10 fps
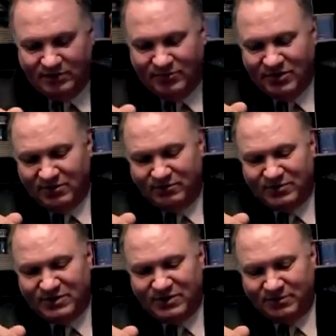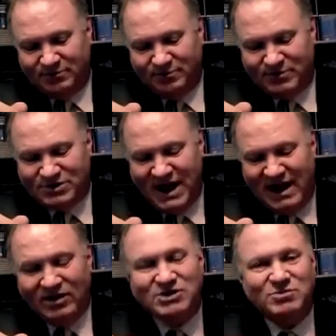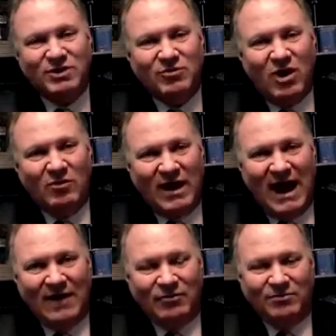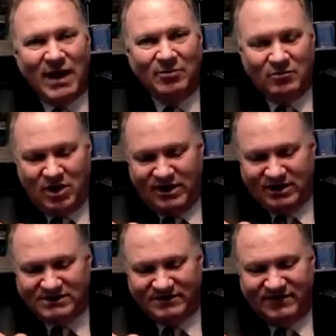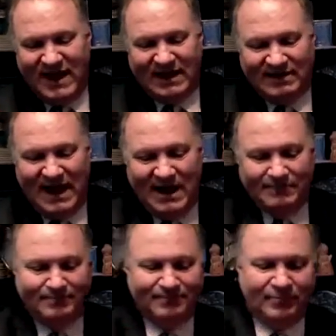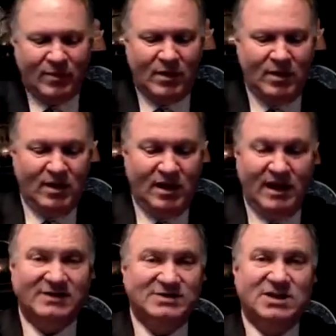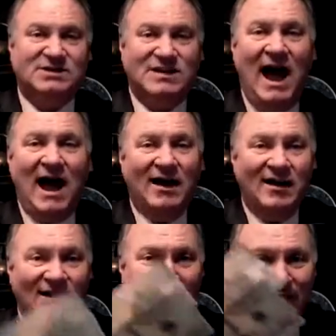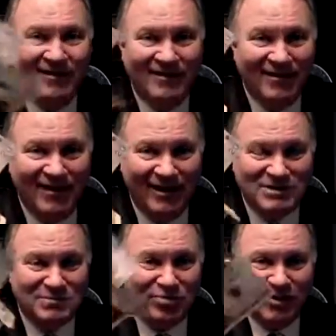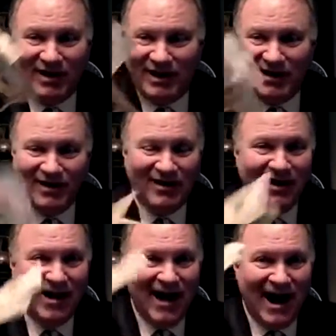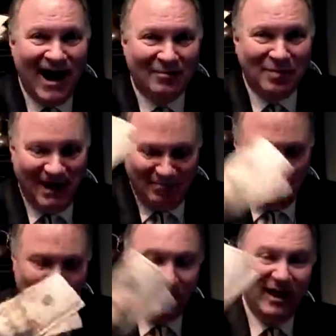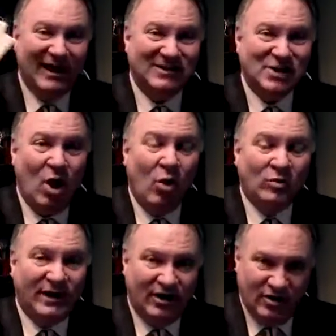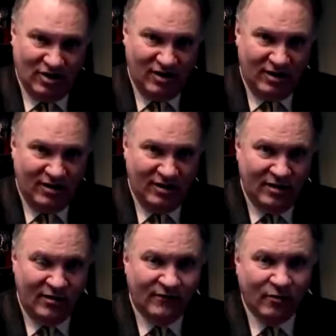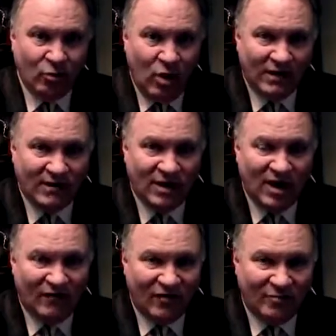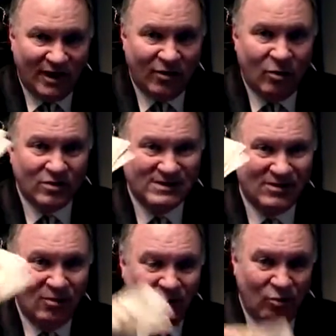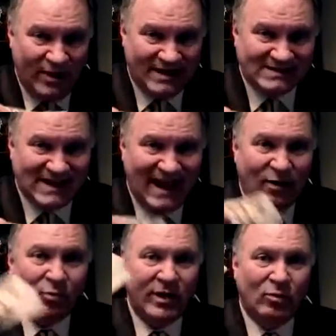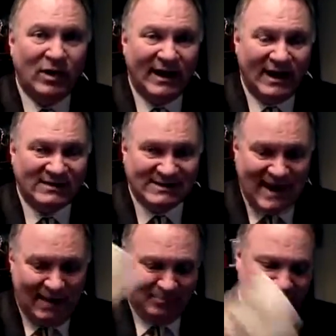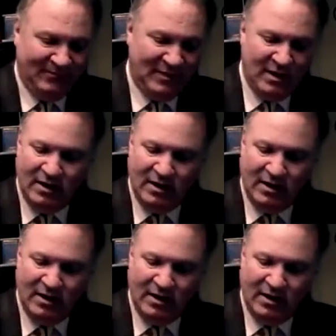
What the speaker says: The challenge with what we have with paper money is the fact that it's just that. It's printed on paper. And it's only good for what the government or we say we will accept.